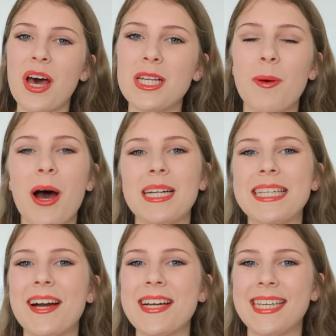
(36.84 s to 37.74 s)
first
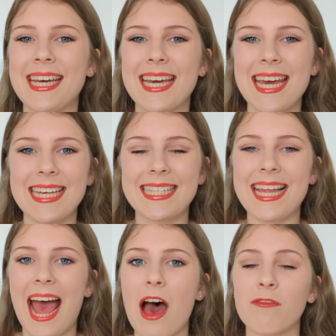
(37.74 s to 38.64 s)
party idea is
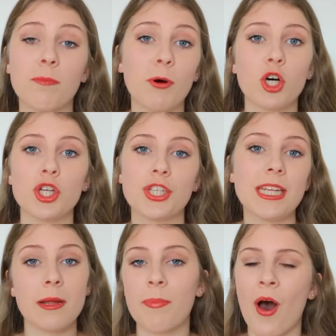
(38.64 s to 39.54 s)
to have a posh
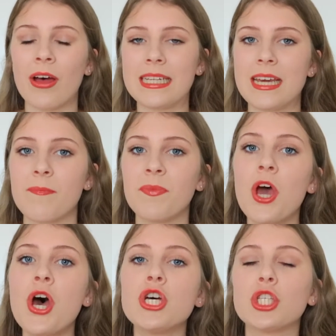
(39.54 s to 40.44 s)
dinner party.
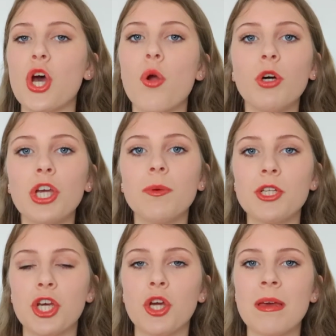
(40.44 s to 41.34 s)
So what you
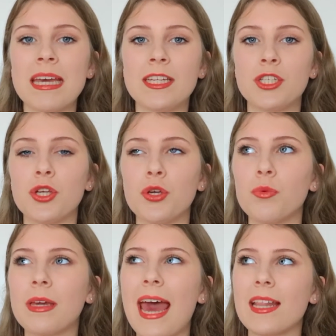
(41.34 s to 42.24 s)
would do is
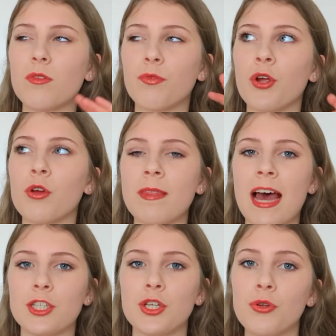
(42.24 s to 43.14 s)
you get the room
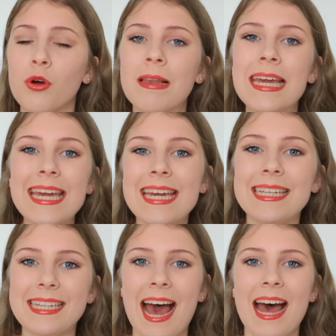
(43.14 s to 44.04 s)
that you normally
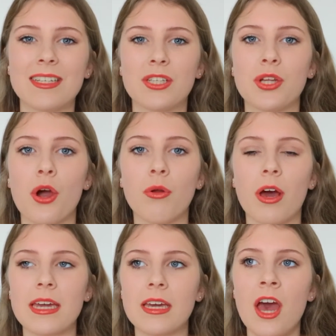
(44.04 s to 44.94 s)
eat at, so
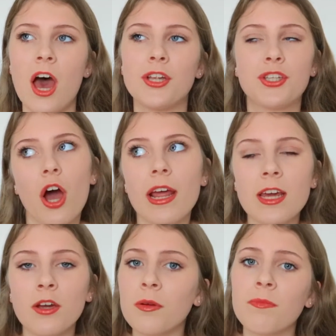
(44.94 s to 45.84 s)
like a
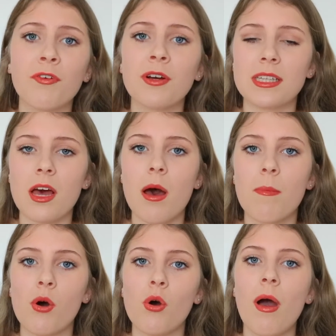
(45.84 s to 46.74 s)
dining room for
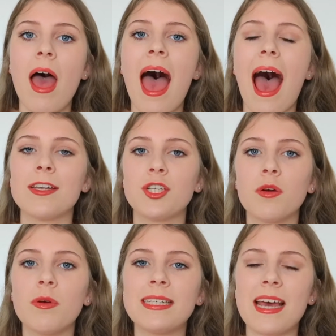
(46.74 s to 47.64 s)
example, and
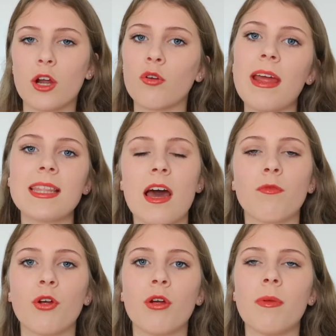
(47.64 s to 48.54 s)
you would decorate
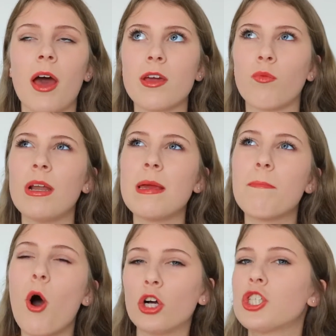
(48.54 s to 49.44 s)
that room like really
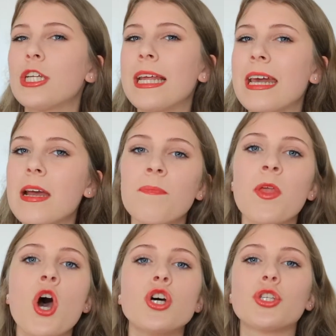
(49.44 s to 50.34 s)
poshly.
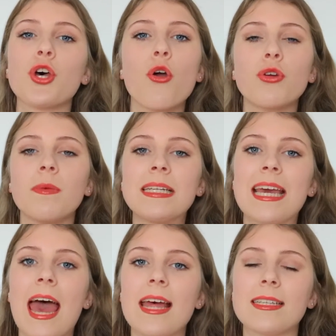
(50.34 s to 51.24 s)
So you would
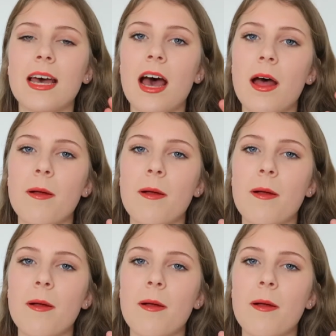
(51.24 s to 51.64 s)
get